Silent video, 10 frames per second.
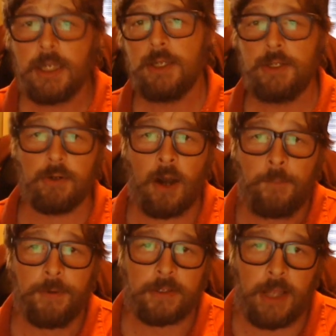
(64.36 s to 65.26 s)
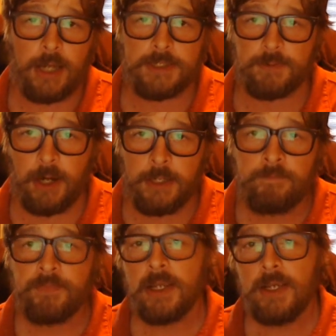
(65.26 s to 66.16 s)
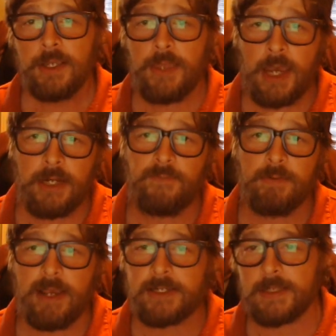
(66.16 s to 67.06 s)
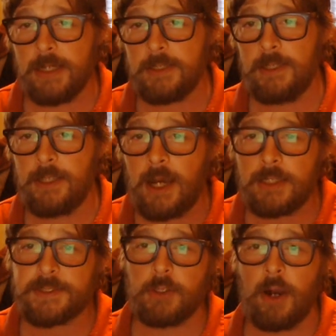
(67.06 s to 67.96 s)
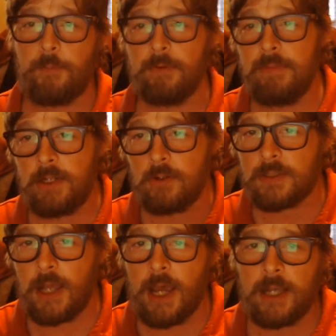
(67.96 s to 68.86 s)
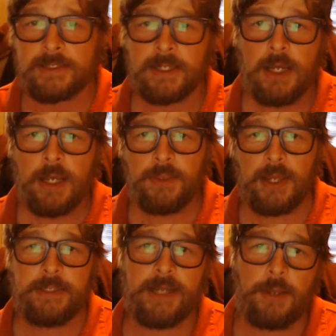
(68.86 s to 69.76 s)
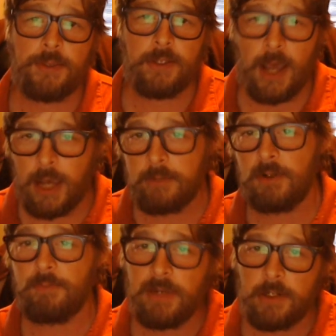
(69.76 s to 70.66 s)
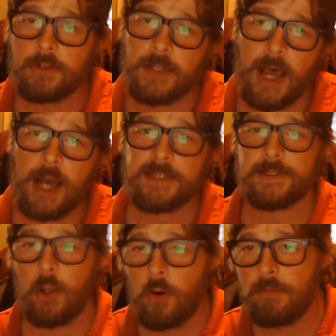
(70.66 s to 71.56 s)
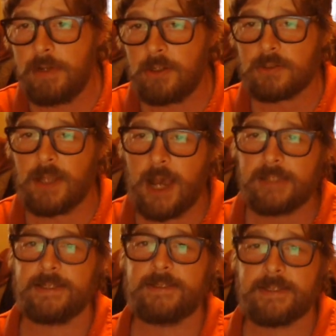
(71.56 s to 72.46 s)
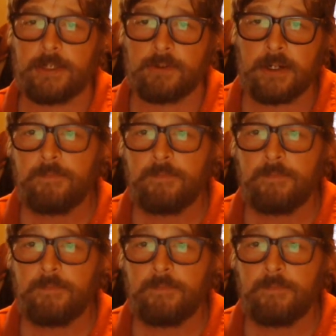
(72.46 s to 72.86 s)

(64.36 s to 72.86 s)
you're upper class, right? Then if you make slightly less, you're upper middle class, then down the line with middle class, lower middle class, etc.